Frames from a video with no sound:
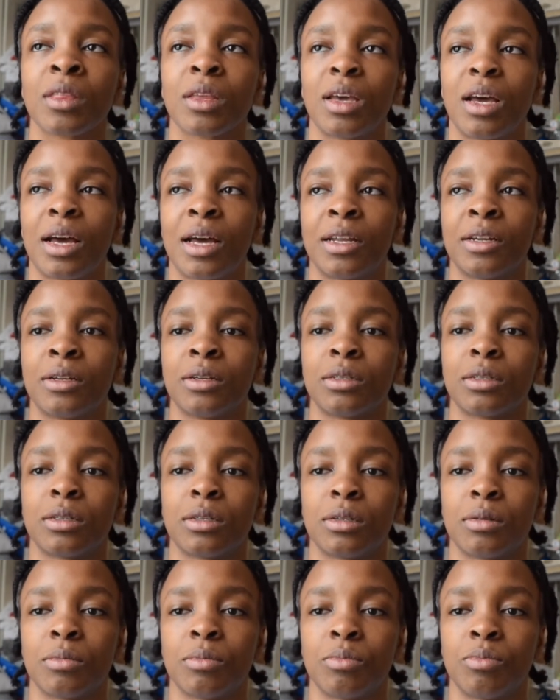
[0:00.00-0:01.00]
And
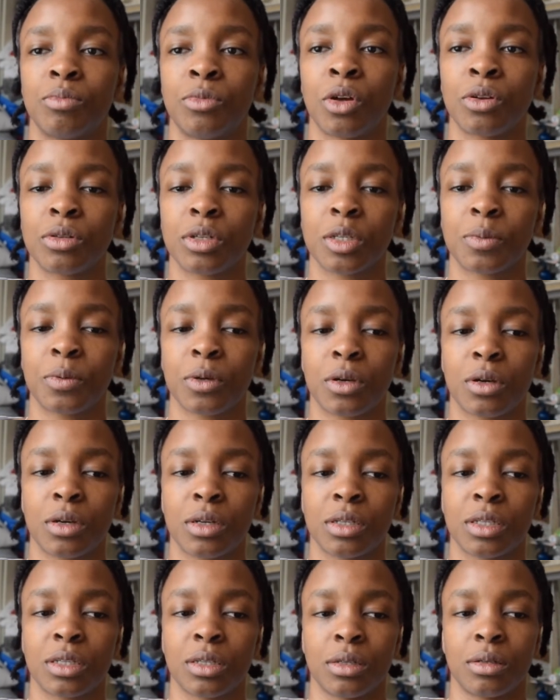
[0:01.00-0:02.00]
not just
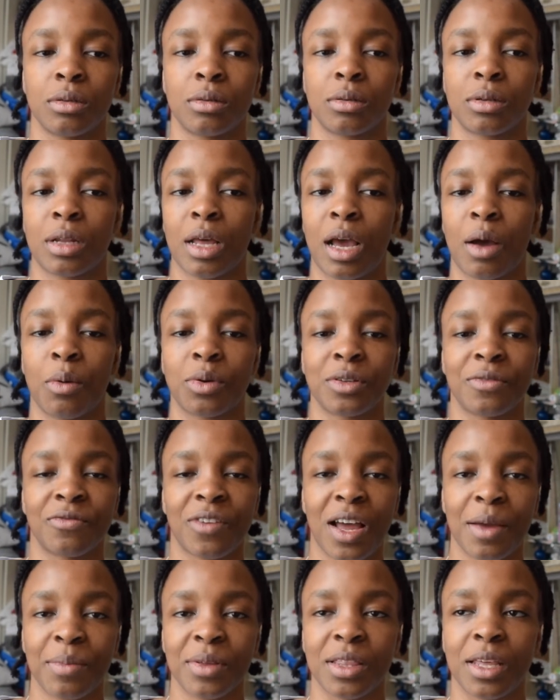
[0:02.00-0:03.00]
because like I wasn't
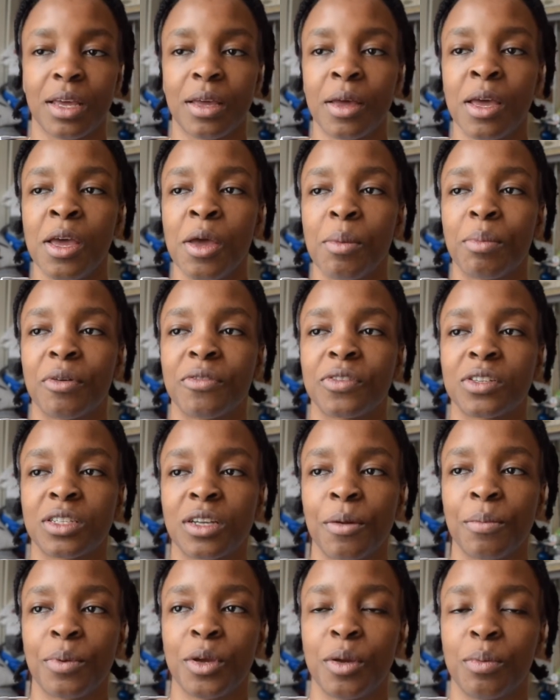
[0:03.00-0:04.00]
vibing there, but for
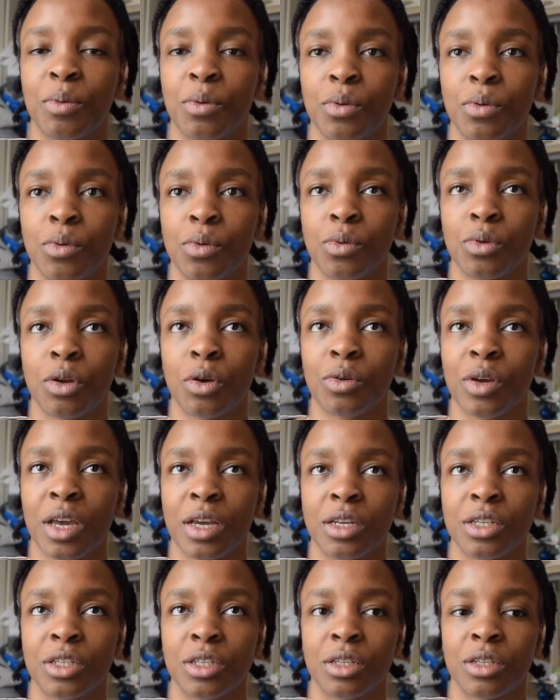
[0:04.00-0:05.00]
some people,
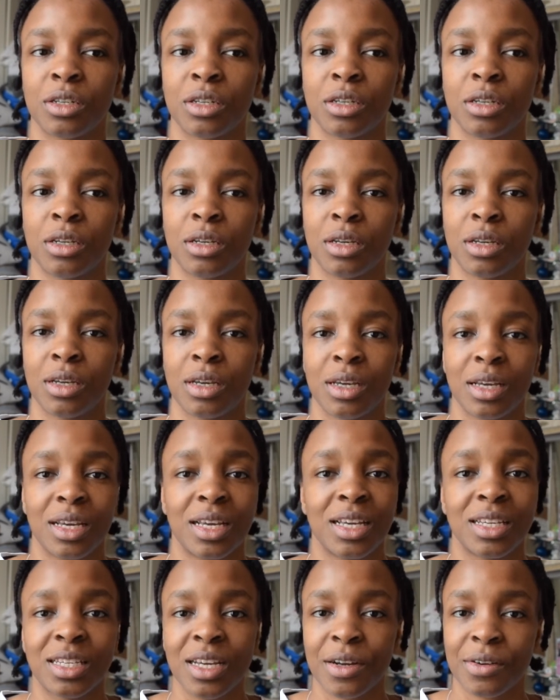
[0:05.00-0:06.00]
location
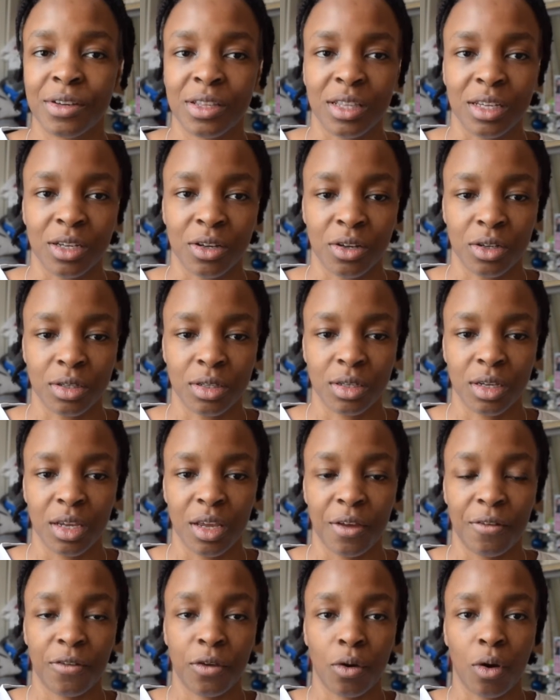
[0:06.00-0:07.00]
is everything. Because
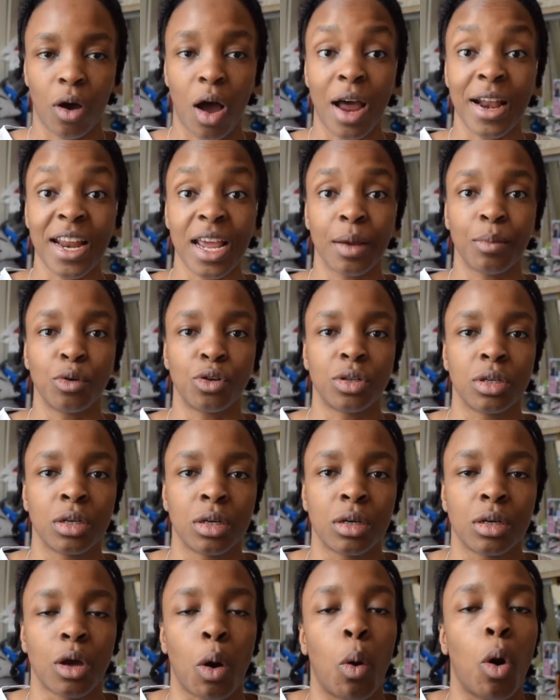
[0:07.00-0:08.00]
if you're unable
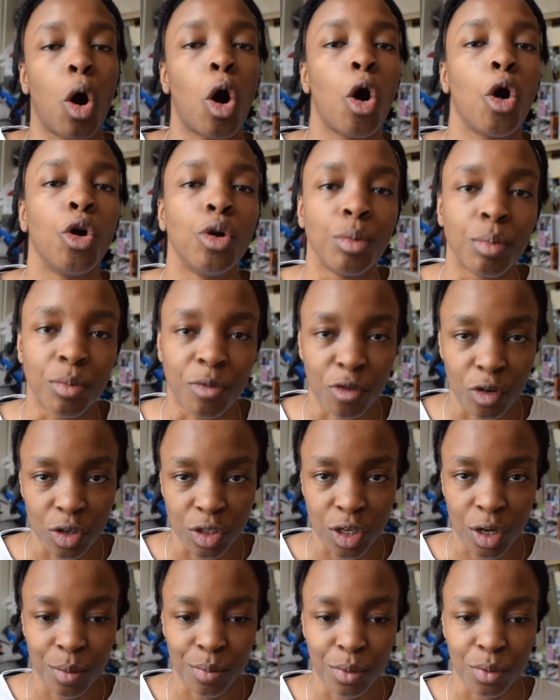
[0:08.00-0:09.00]
to go home, for
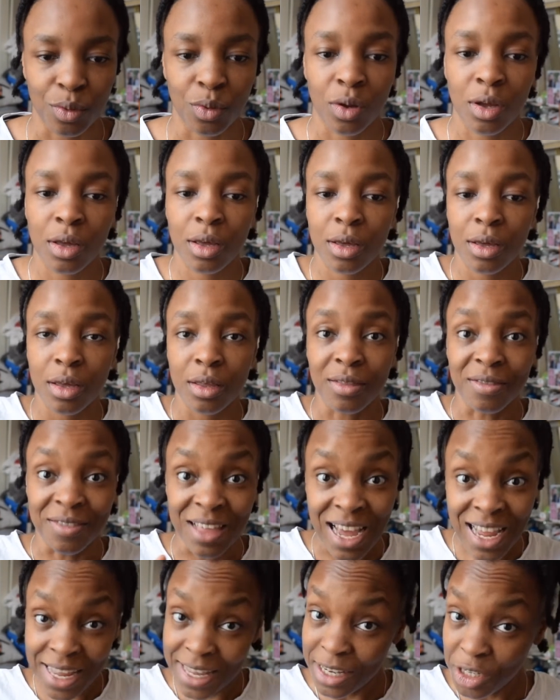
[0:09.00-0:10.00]
example,
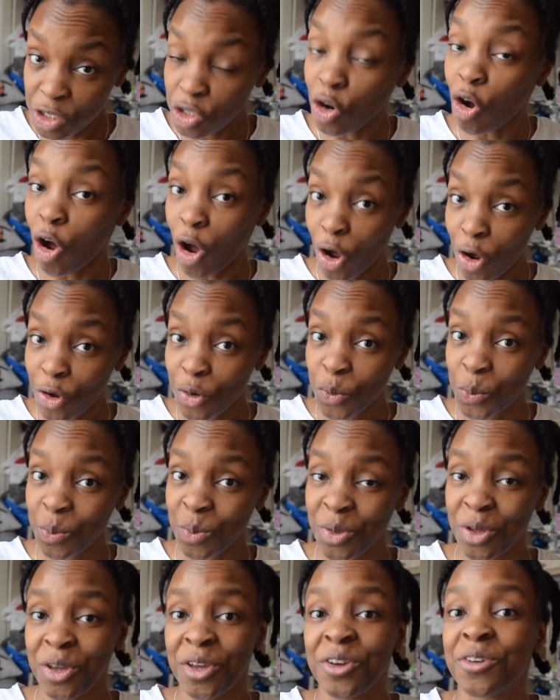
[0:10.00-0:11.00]
that is your home
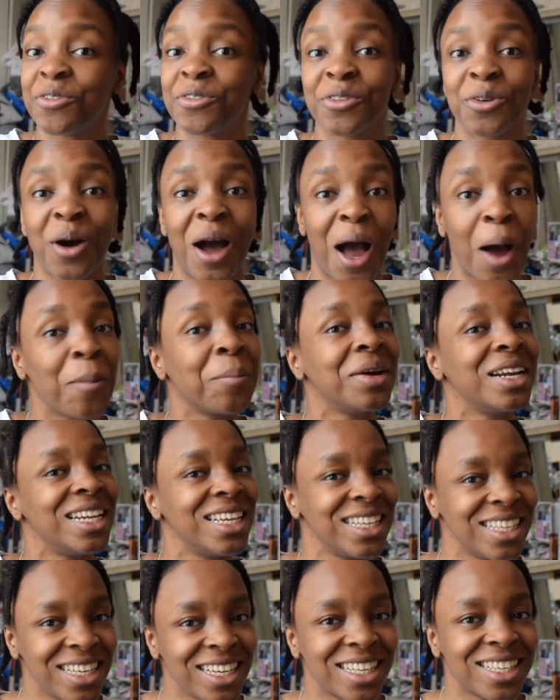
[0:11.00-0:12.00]
for how many
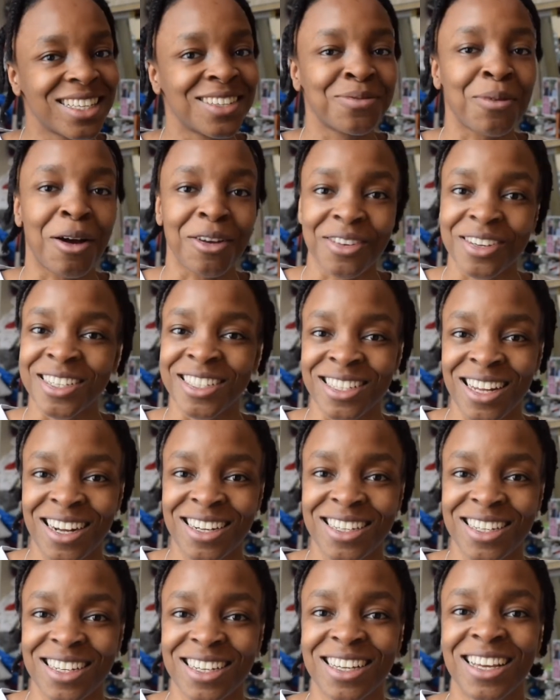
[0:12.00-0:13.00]
years while you're
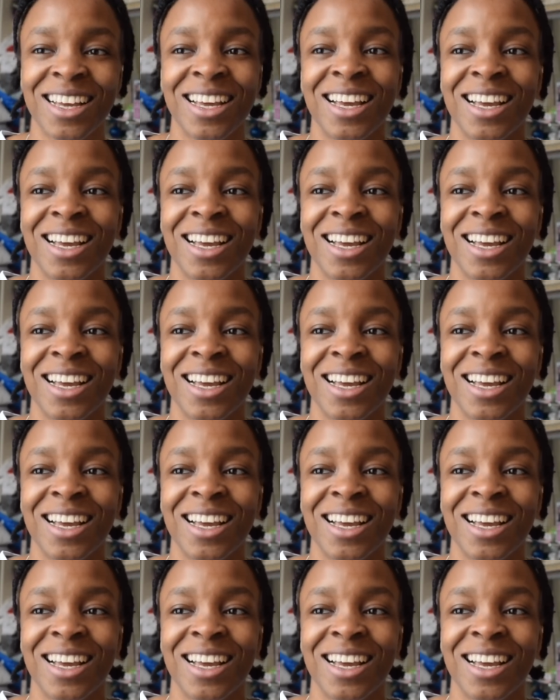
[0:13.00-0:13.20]
studying.